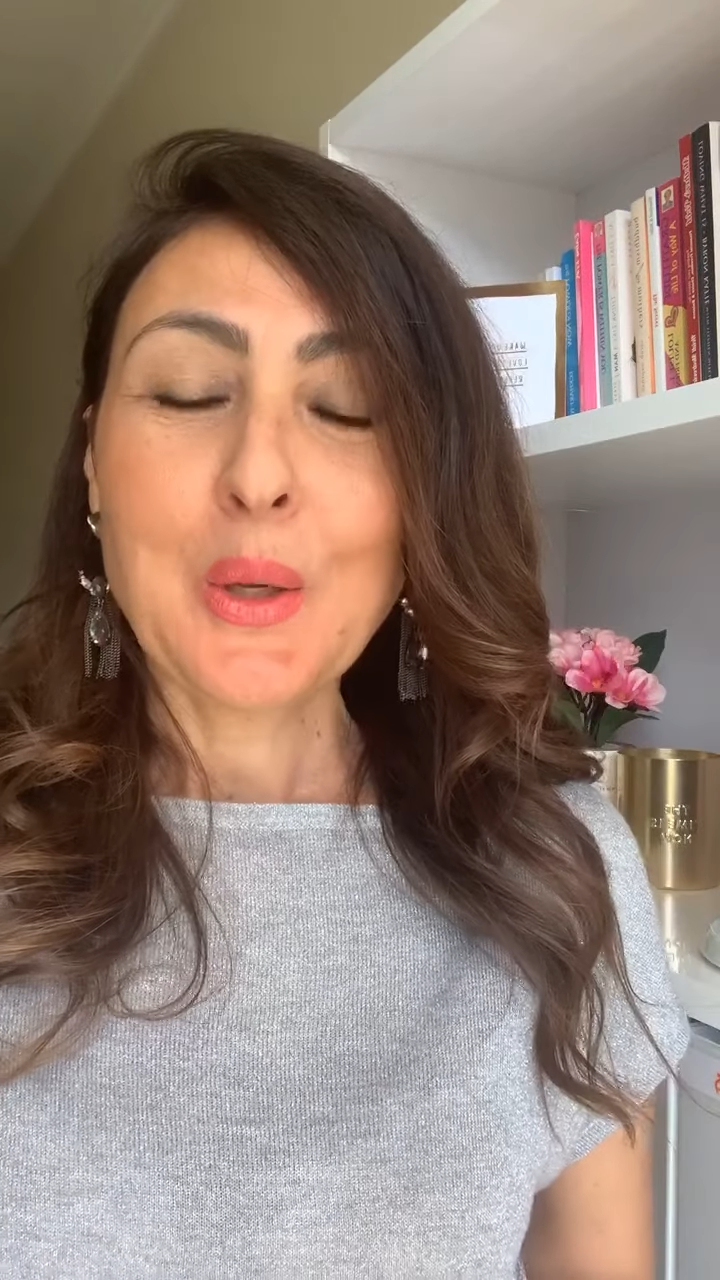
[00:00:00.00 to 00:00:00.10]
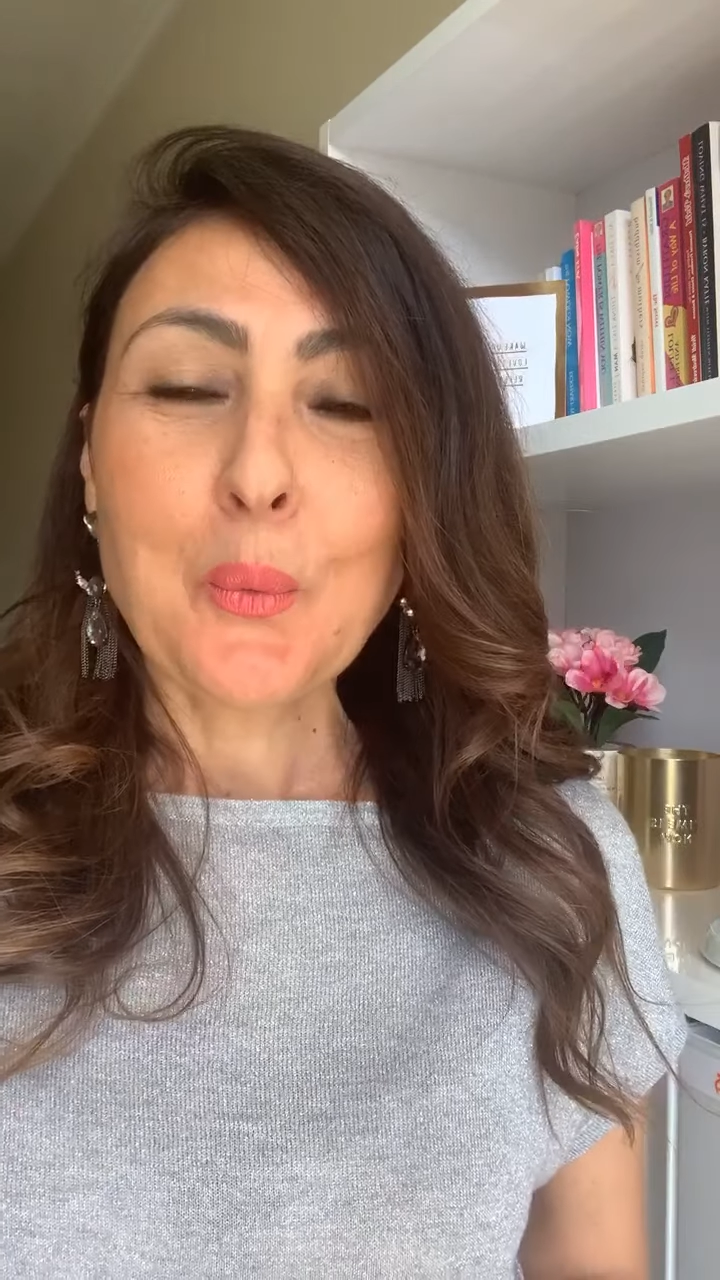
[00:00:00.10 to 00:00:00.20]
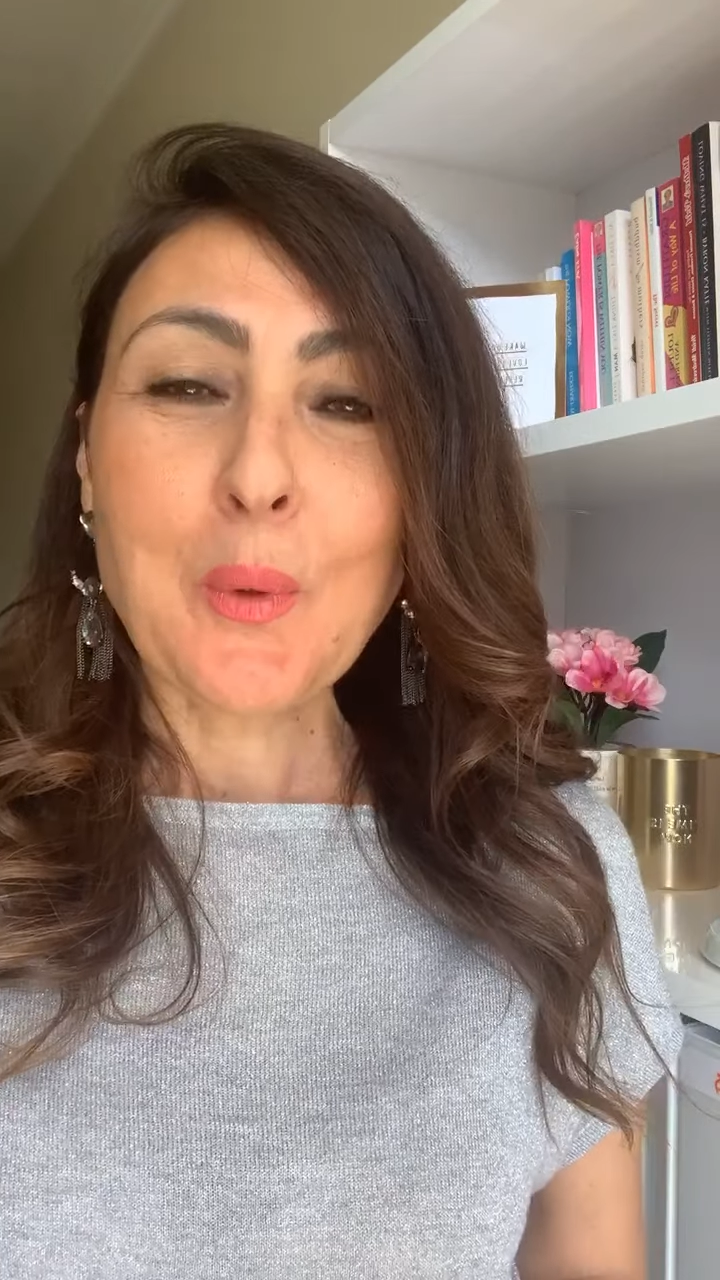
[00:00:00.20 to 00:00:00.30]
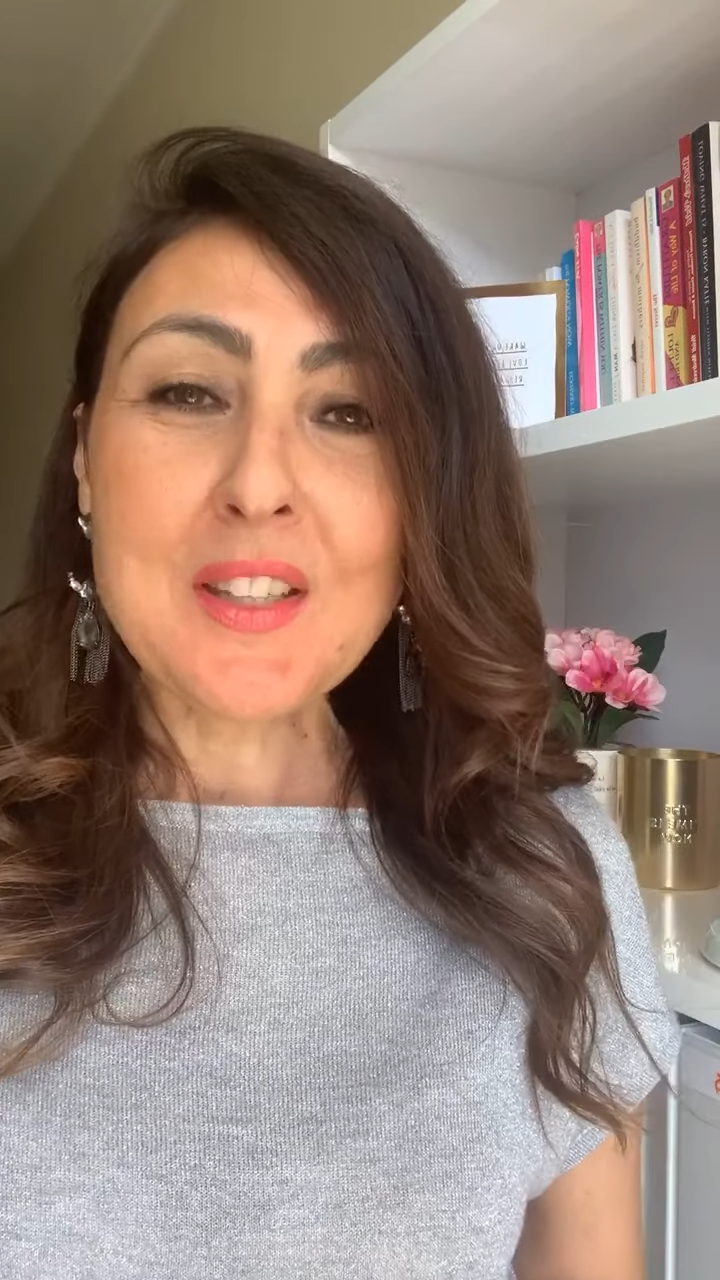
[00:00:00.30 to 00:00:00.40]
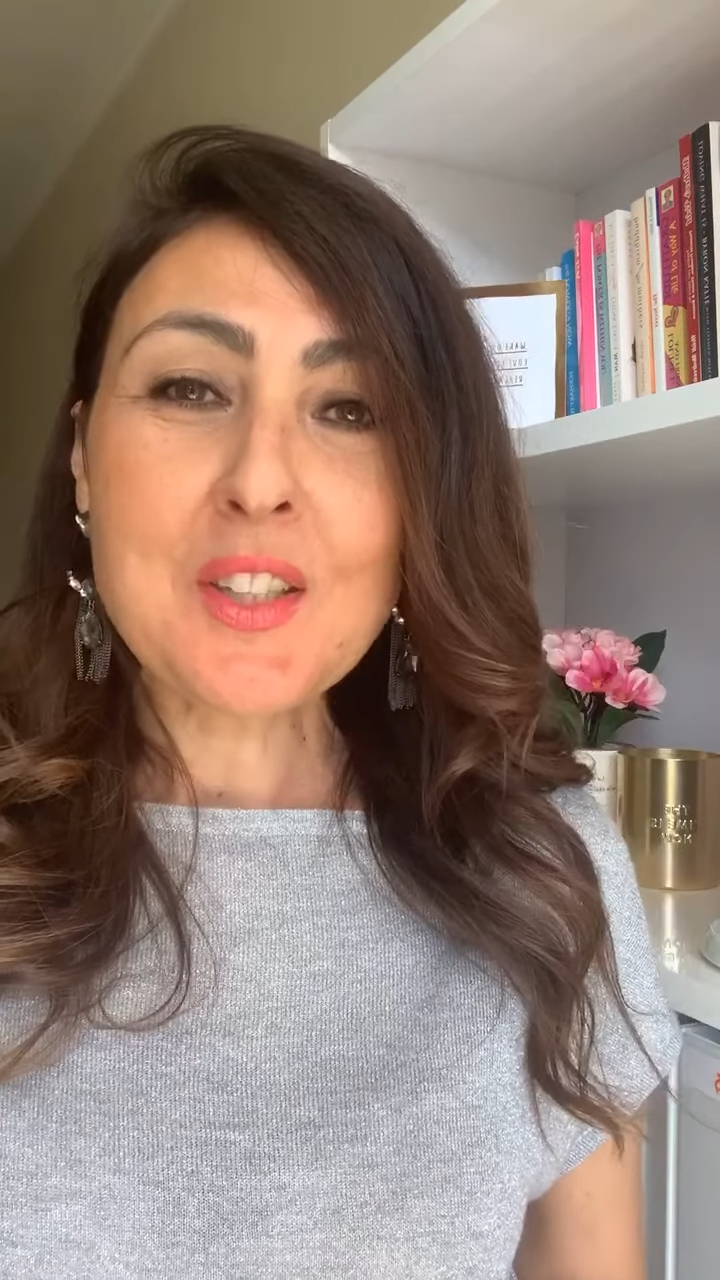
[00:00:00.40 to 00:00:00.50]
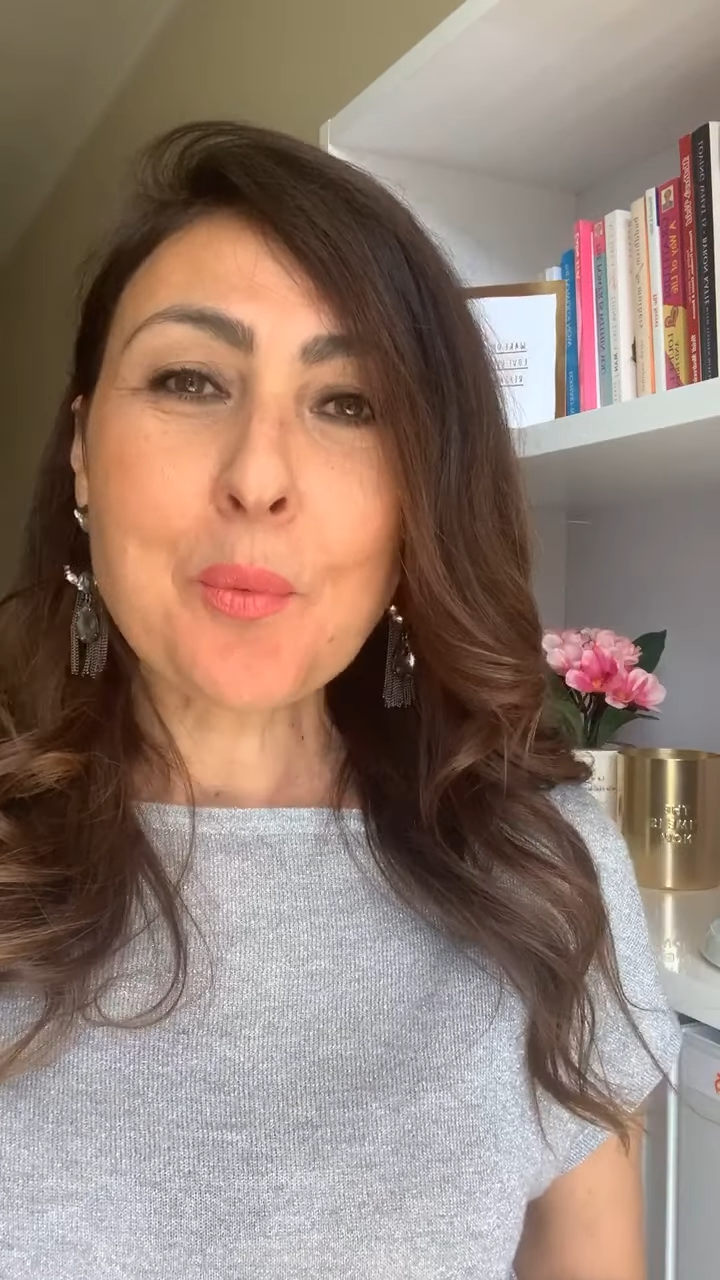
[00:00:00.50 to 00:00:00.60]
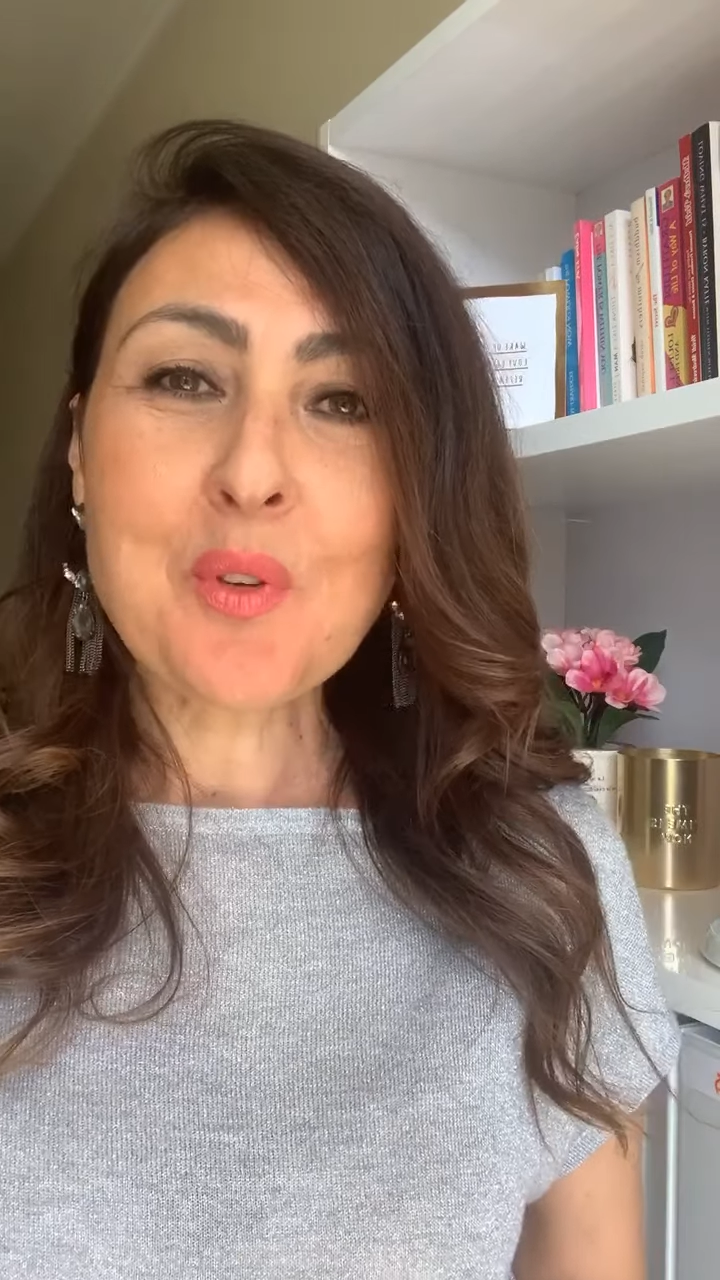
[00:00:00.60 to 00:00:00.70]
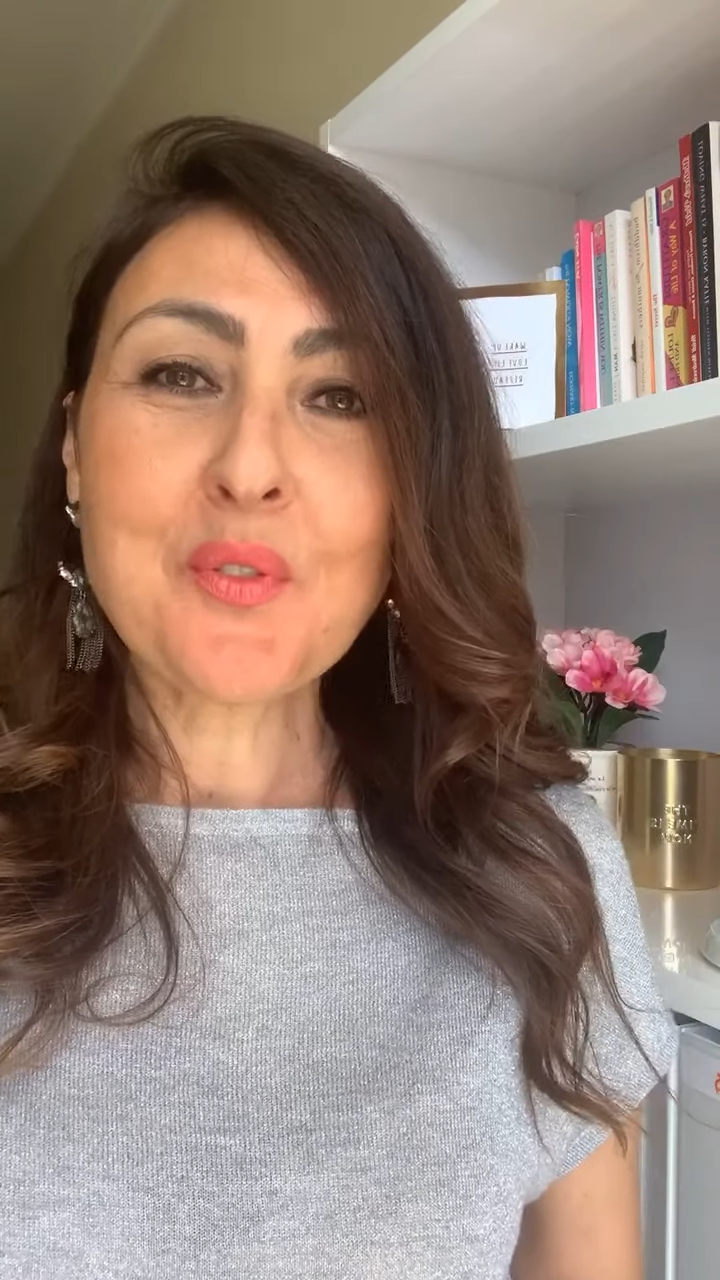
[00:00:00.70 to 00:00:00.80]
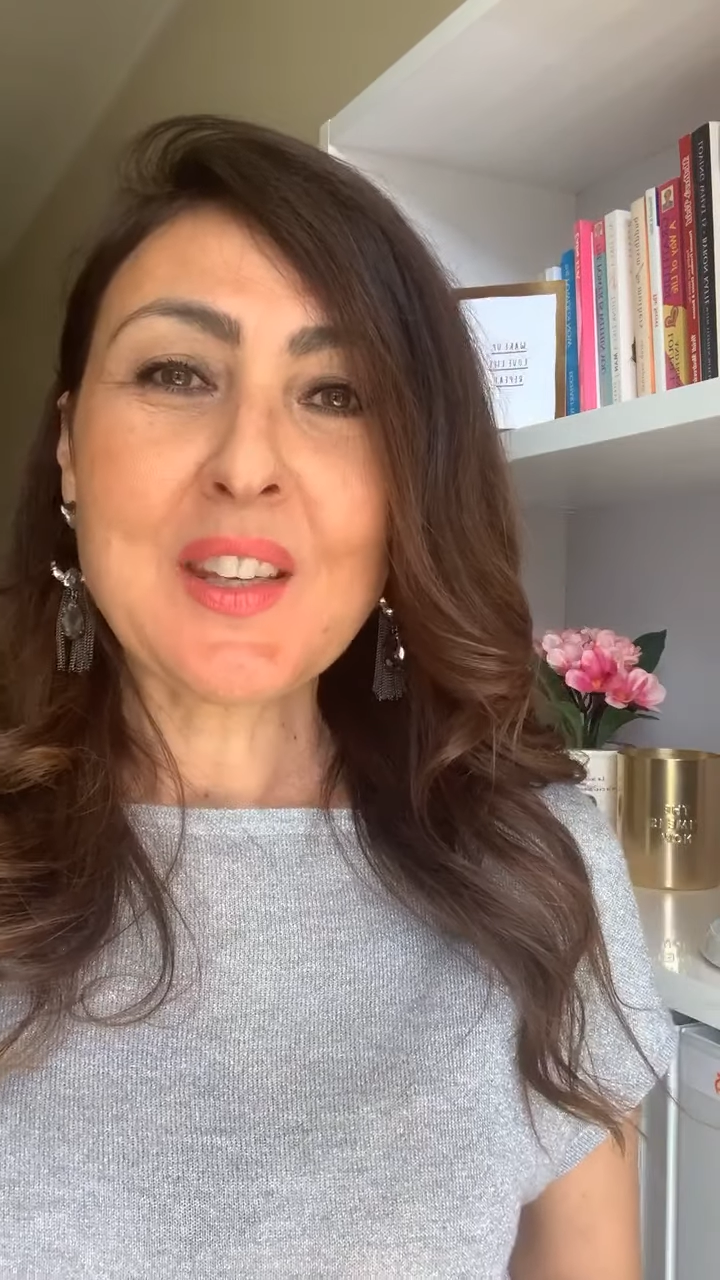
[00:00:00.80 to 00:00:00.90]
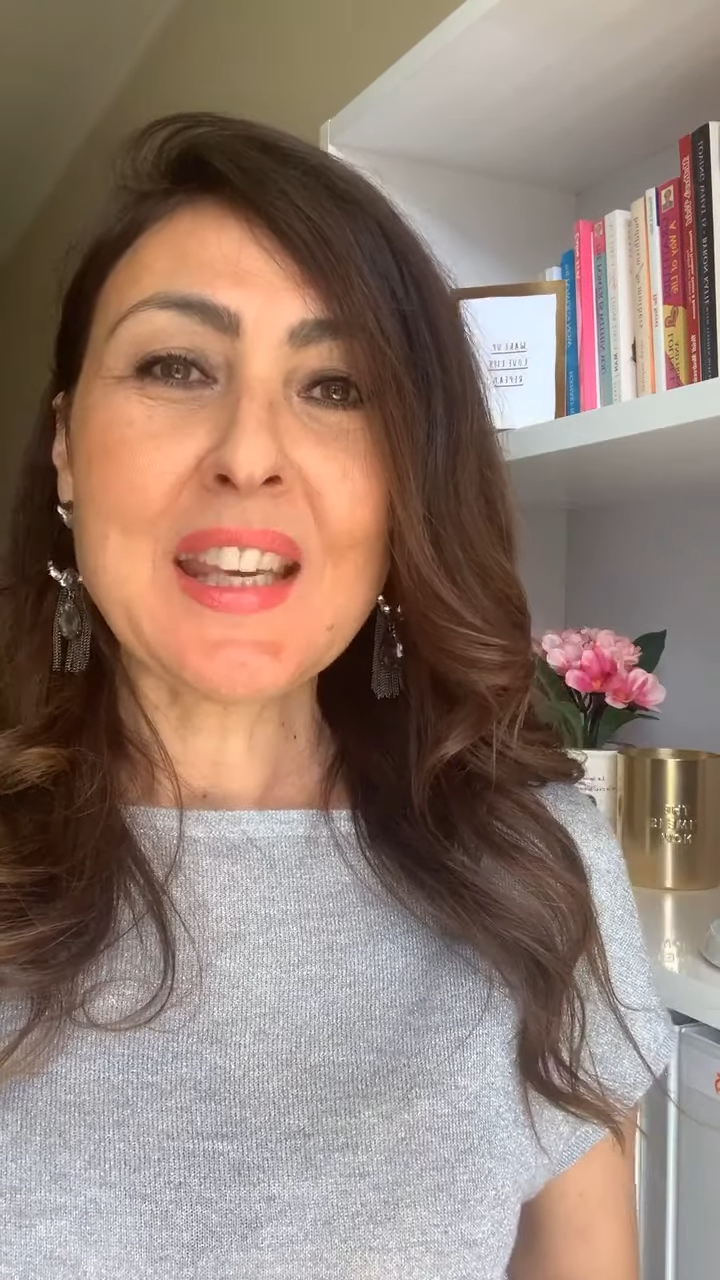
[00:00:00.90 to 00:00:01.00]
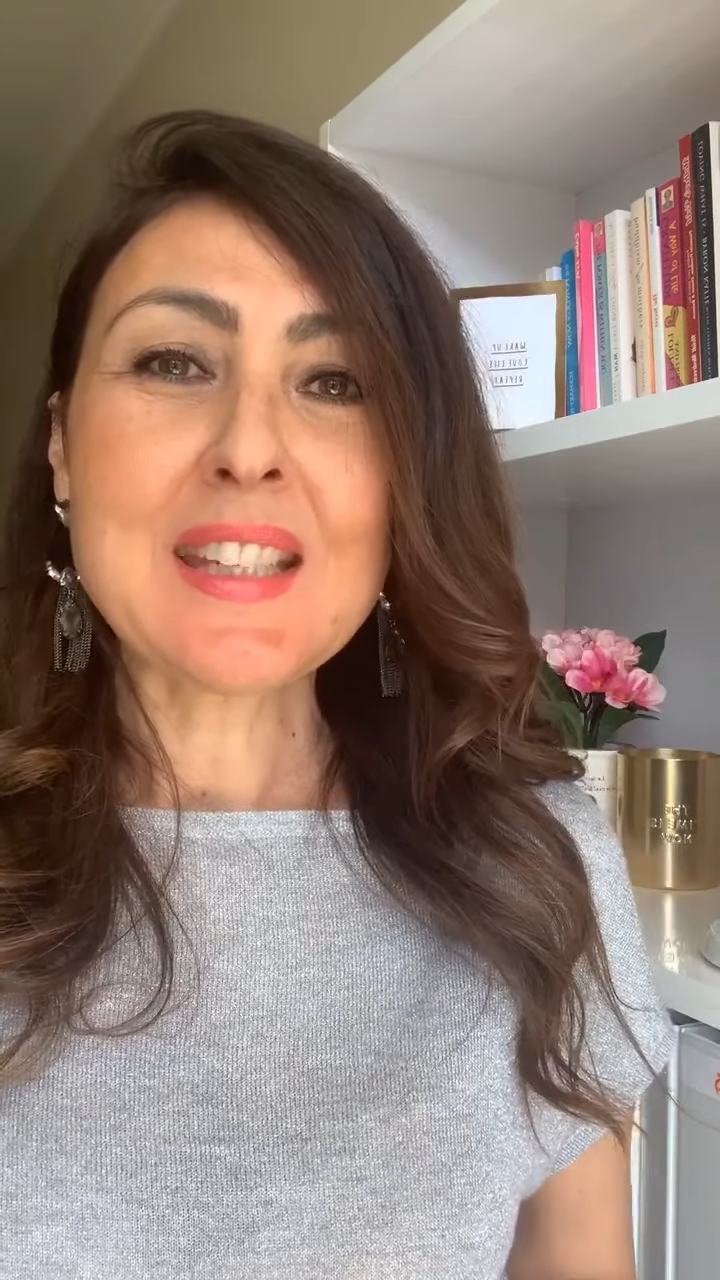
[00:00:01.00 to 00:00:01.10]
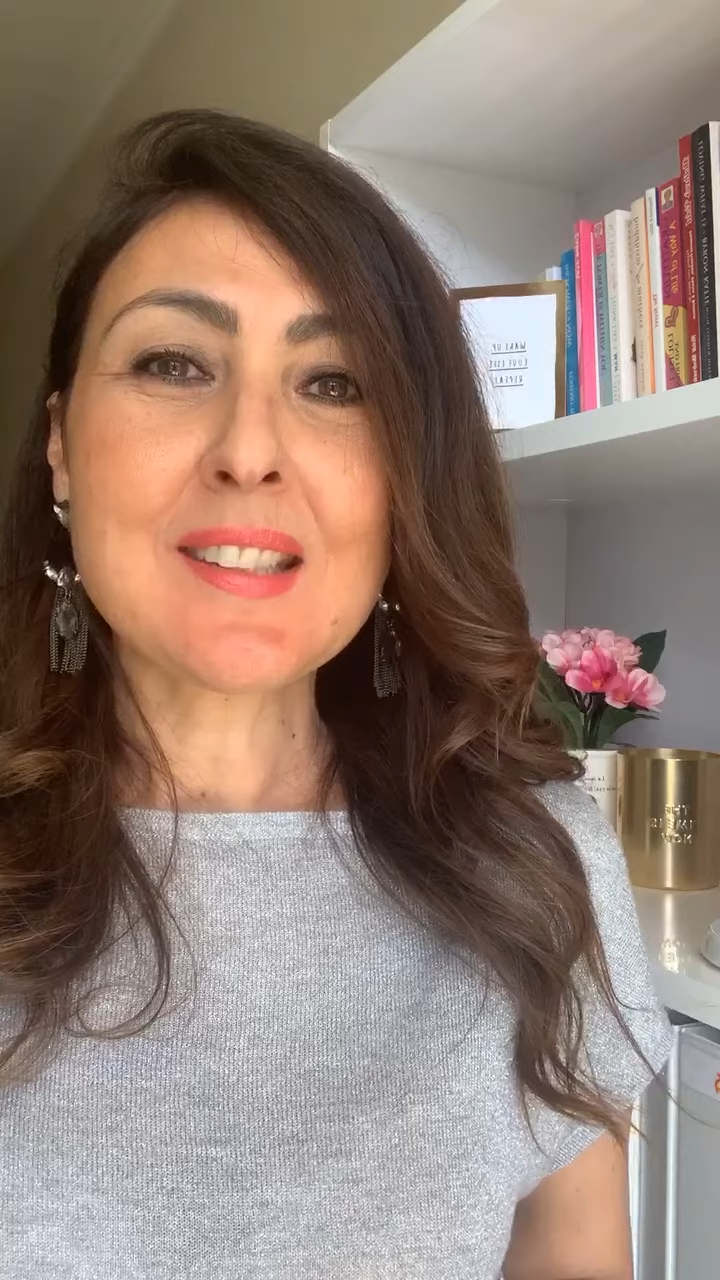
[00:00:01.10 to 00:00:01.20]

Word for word: When did we forget